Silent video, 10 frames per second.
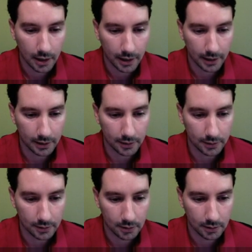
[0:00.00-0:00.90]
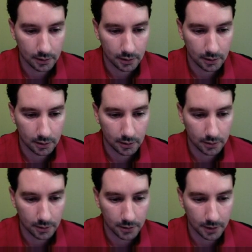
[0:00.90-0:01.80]
And
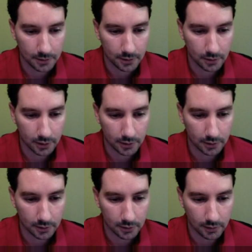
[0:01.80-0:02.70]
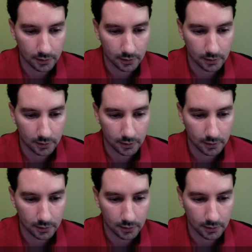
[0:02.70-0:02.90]
sometimes instructions,